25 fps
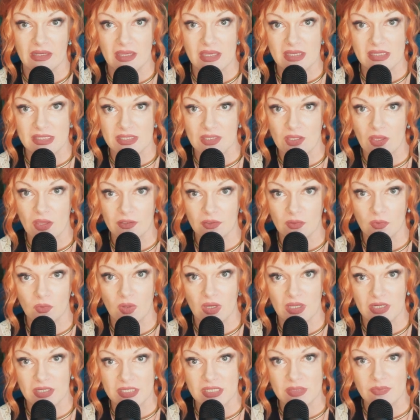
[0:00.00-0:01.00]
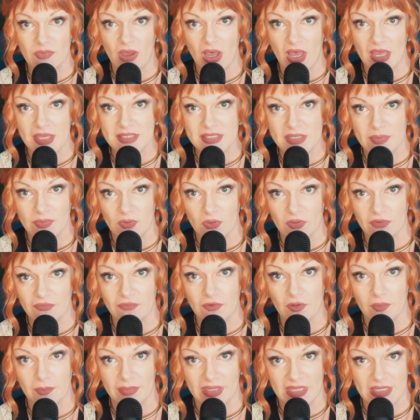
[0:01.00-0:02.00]
as long a one as possible
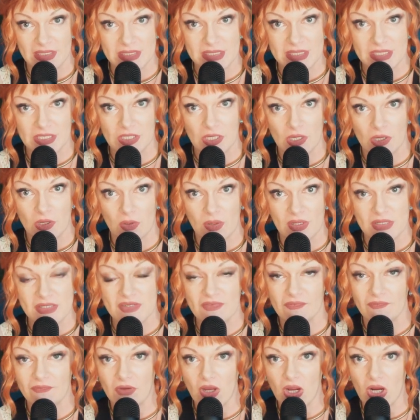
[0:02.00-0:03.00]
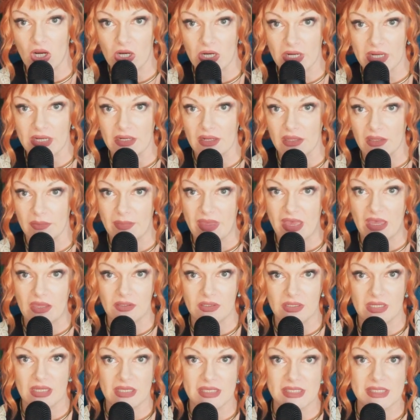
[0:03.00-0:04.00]
for men to go as far into the
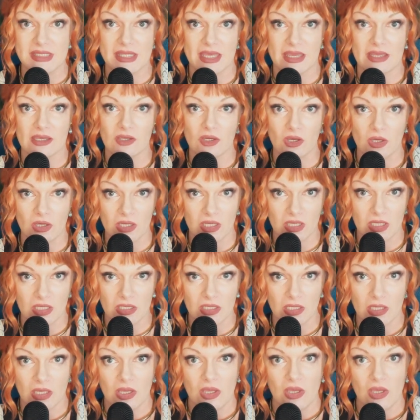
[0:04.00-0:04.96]
mountain as they could